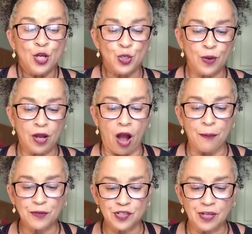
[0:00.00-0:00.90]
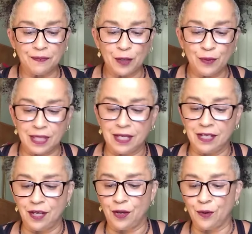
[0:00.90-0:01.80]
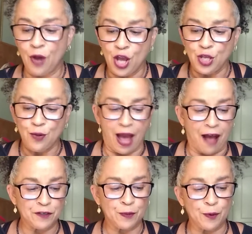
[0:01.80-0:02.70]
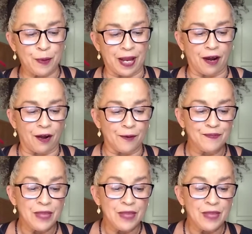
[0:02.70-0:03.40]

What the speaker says: To accomplish something within you, you have to prepare,